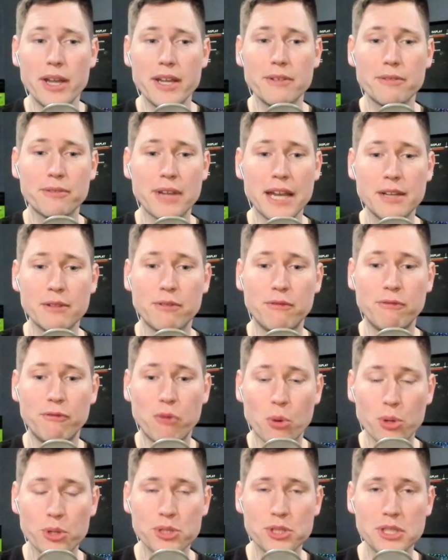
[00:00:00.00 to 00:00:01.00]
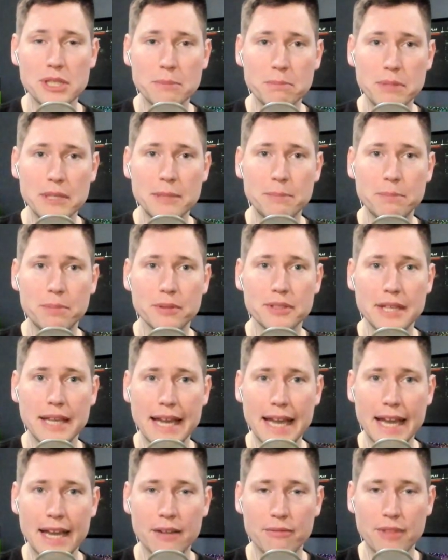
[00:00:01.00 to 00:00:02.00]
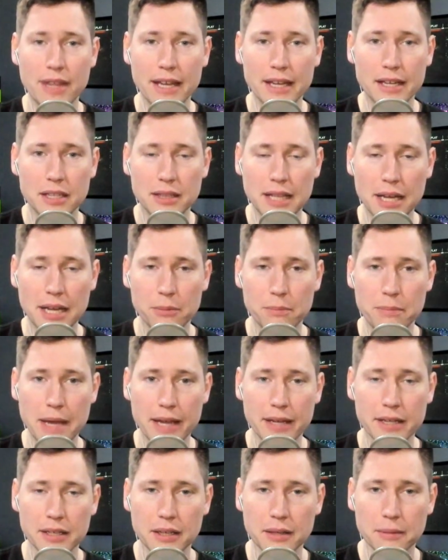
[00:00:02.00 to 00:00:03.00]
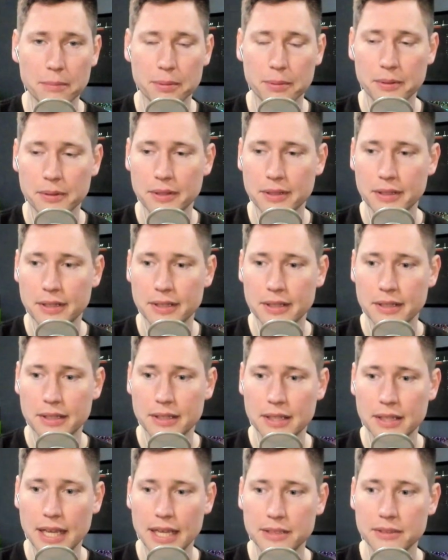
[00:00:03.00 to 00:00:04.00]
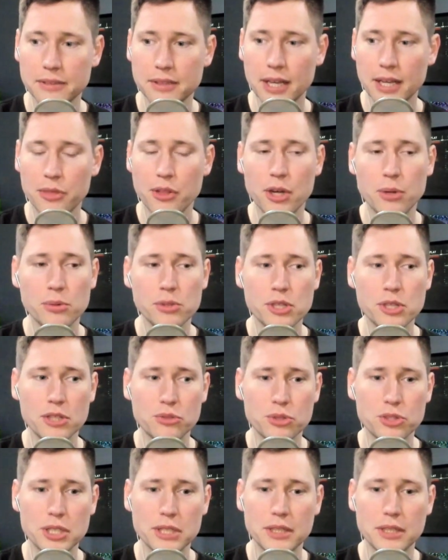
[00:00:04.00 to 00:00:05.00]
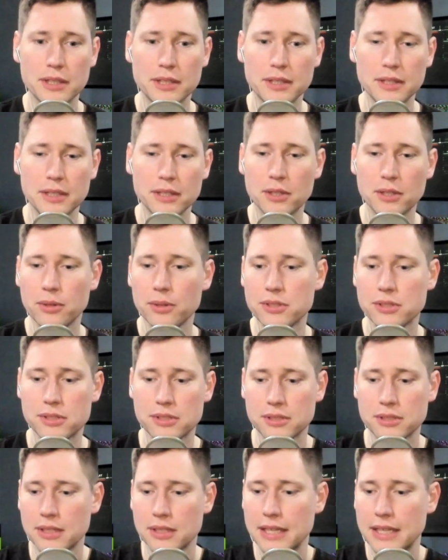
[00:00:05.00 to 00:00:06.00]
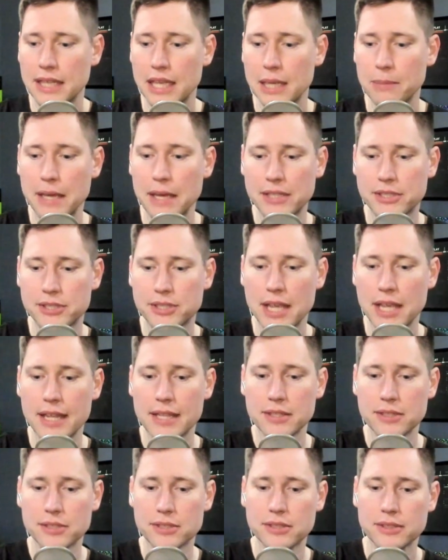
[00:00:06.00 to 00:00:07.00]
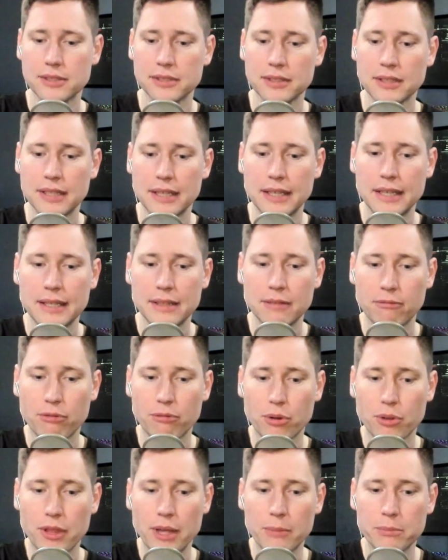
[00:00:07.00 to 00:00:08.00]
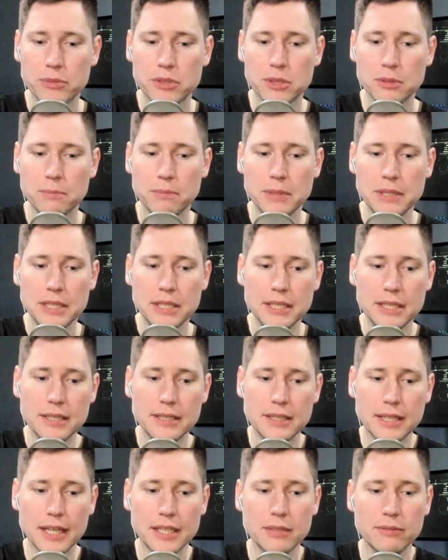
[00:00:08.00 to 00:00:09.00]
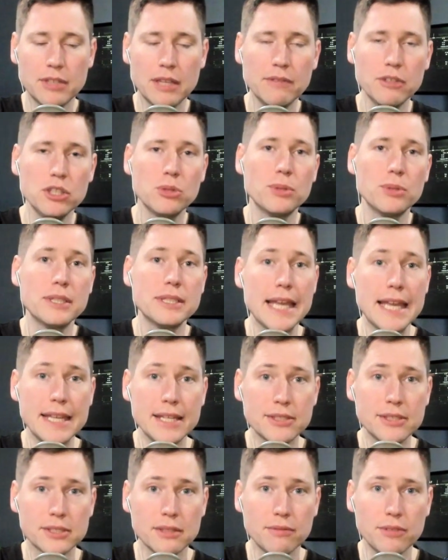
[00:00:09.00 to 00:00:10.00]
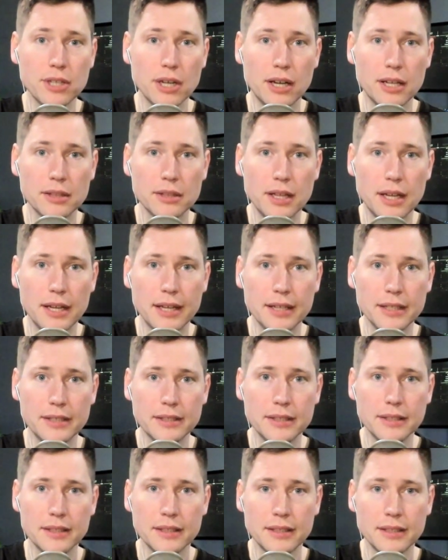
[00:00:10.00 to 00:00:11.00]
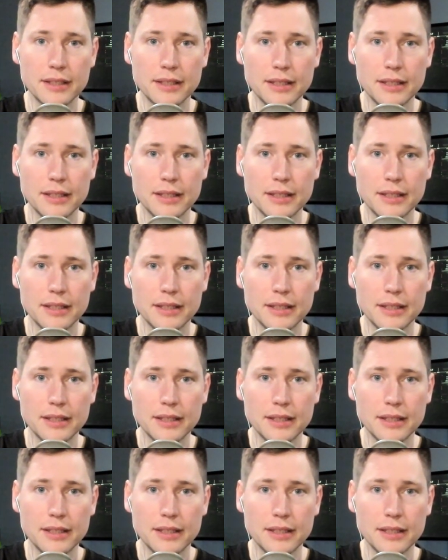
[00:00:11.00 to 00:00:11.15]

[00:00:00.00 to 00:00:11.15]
way of kind of forcing people to have that cloud backup. Right. And I thought it was interesting that you know it's it makes sense for them to be kind of giving you a taste of the online